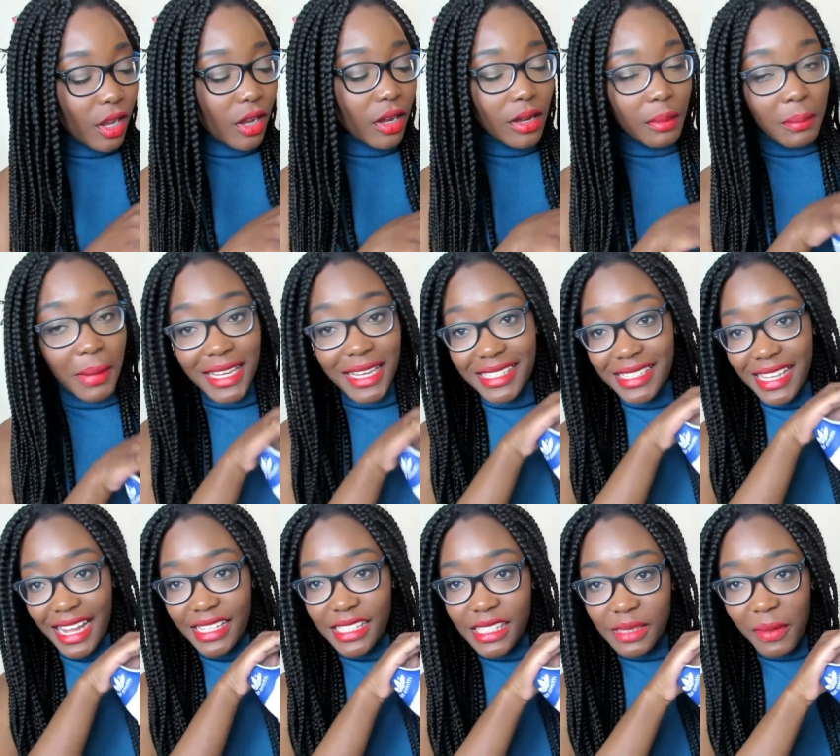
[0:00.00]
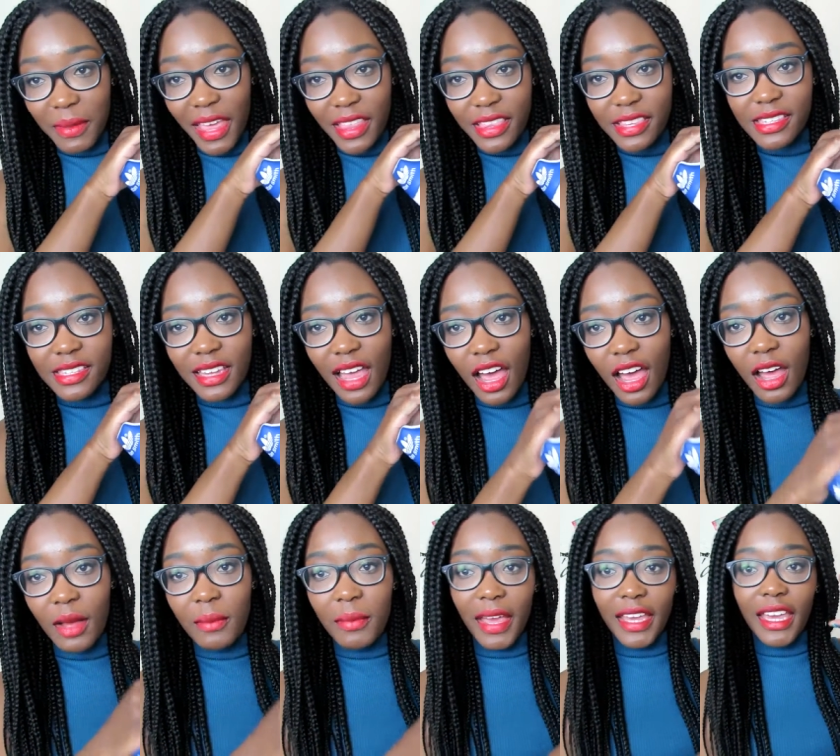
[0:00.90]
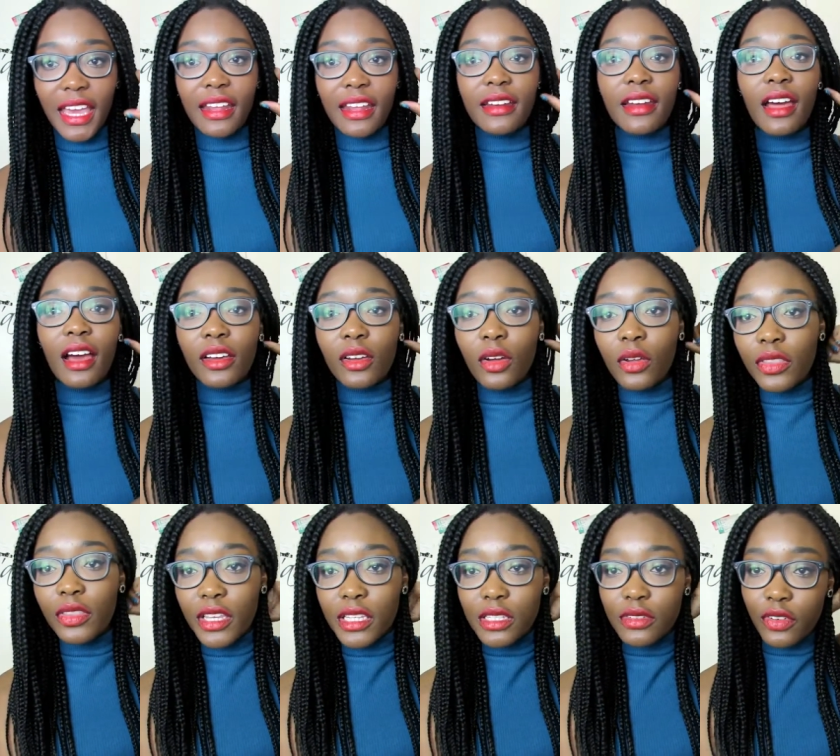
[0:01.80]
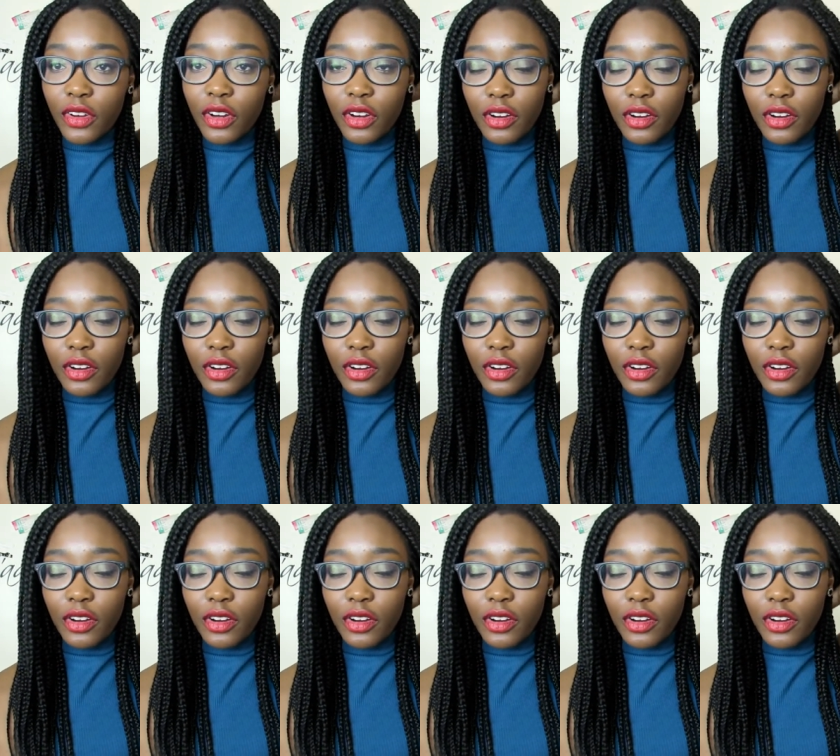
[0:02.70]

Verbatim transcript: are my Stan Smiths. Again, I got these for